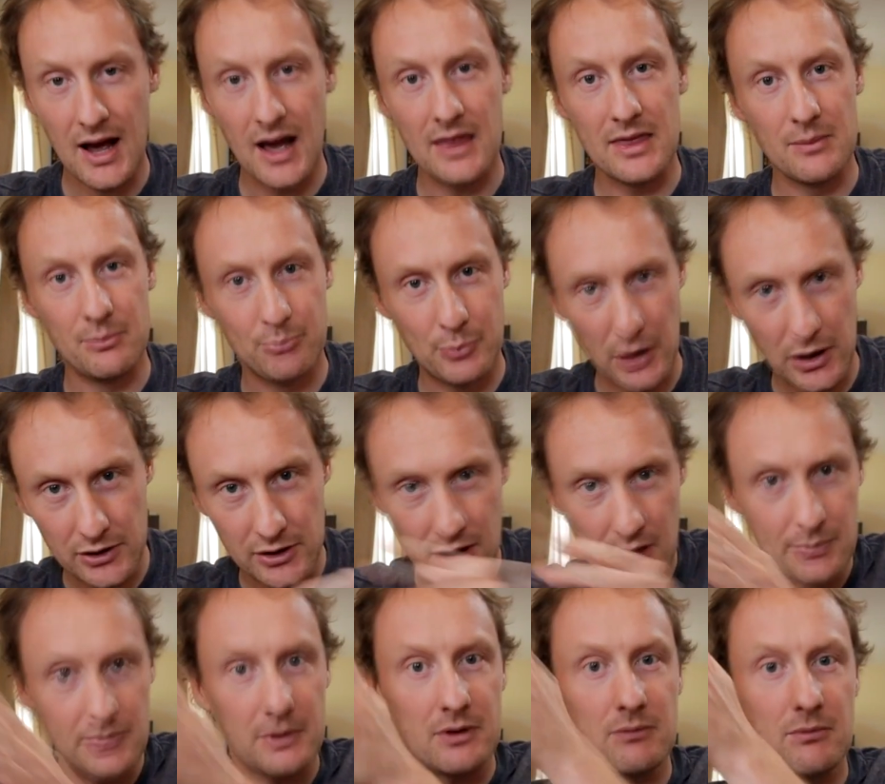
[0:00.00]
and then build
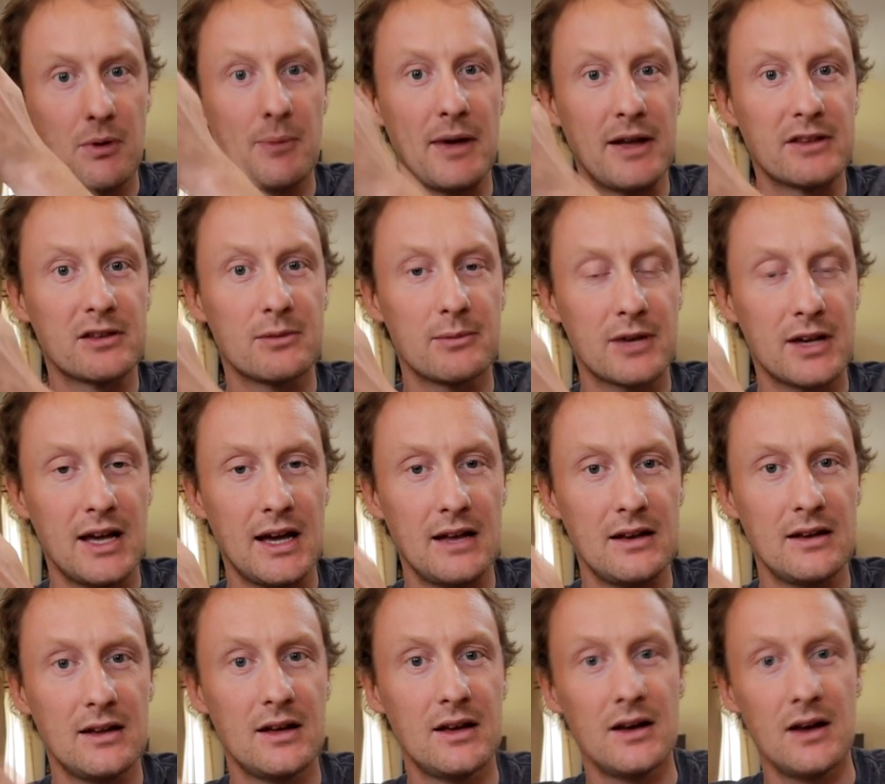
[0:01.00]
up momentum
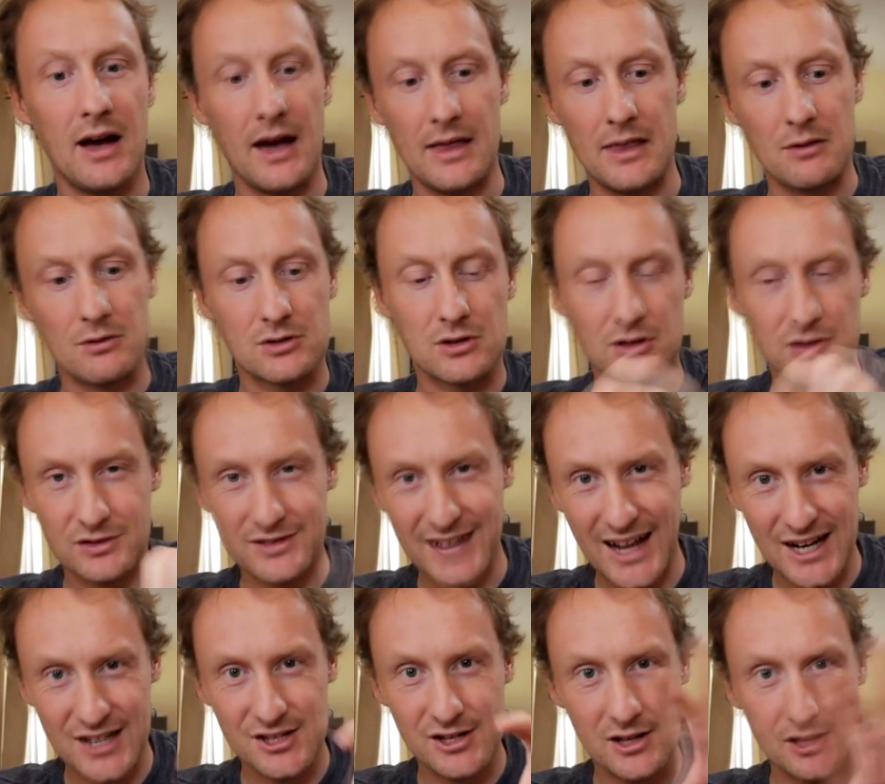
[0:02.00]
again, and there was lots of
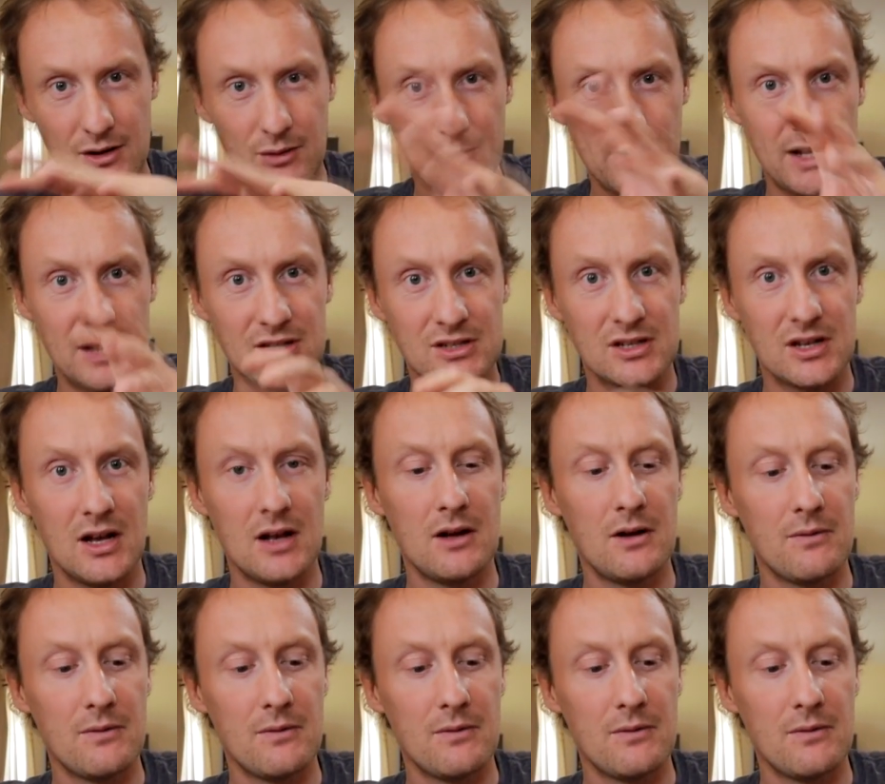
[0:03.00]
nadry little bits.